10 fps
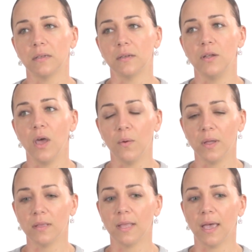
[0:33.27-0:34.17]

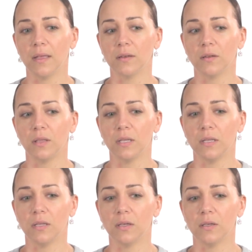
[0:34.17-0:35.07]
knowing that
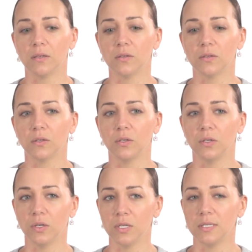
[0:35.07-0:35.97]
the
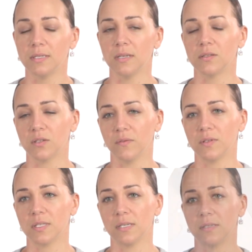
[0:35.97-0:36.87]
goods and
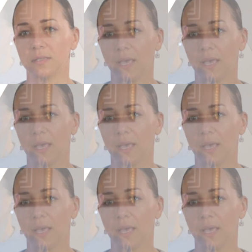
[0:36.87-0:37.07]
services